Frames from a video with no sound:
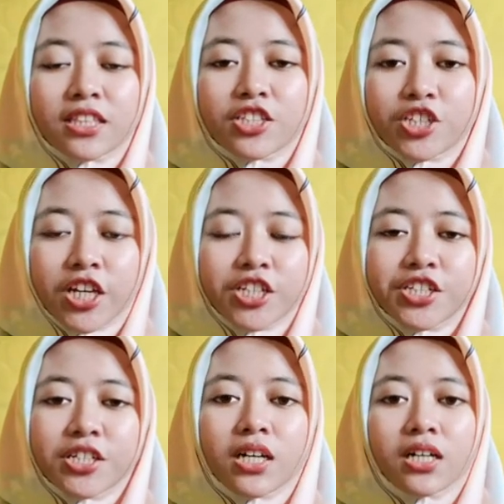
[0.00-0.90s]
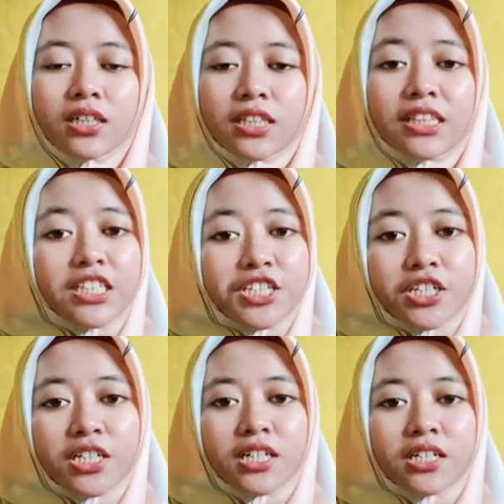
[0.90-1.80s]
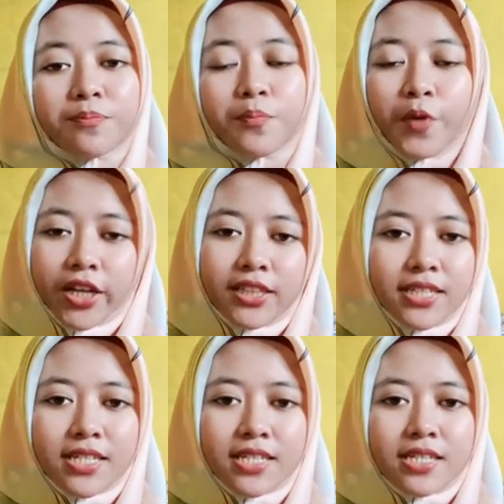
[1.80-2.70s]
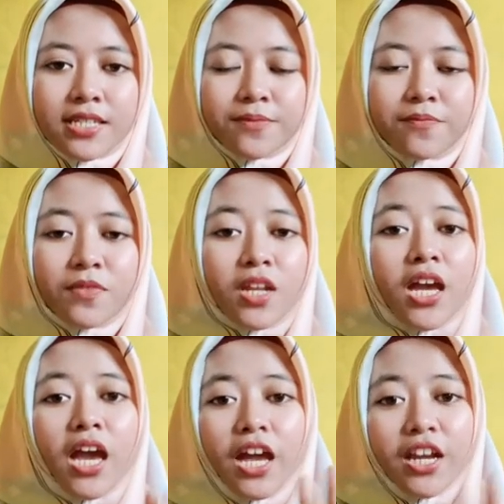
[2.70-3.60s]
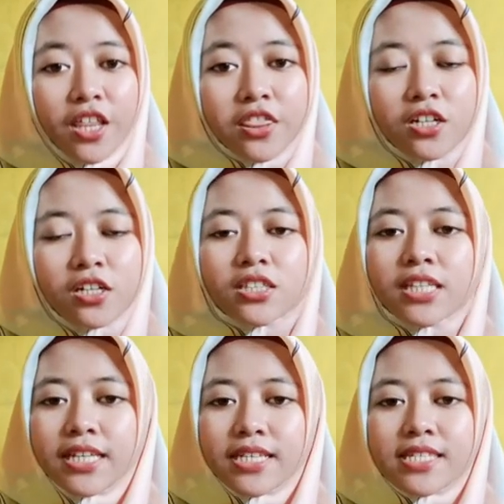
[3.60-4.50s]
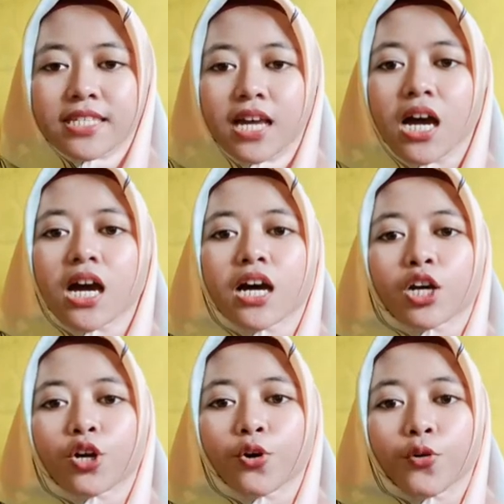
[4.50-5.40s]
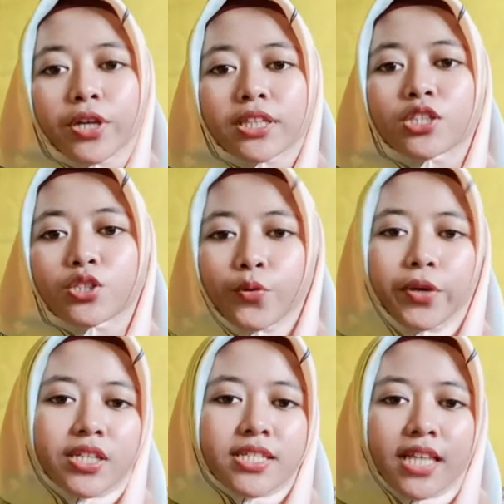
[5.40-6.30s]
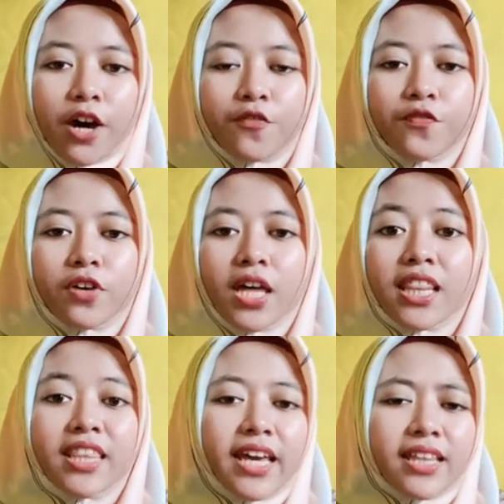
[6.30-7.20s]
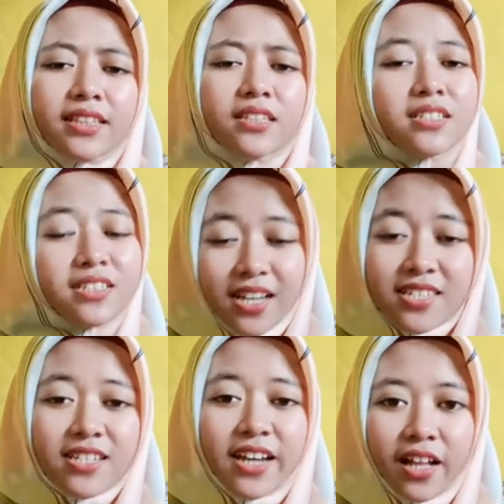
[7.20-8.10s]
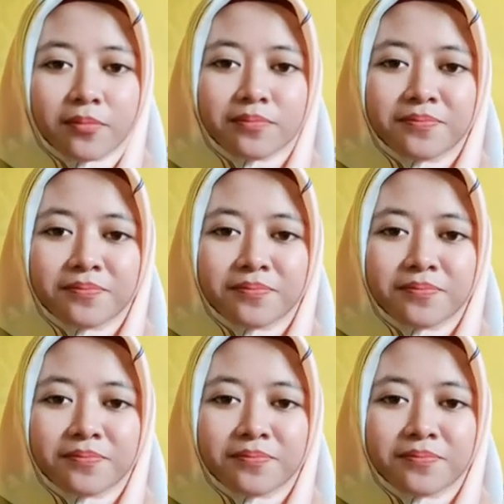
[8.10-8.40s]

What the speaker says: change teacher practices. And the third is quit doing stuff that doesn't help.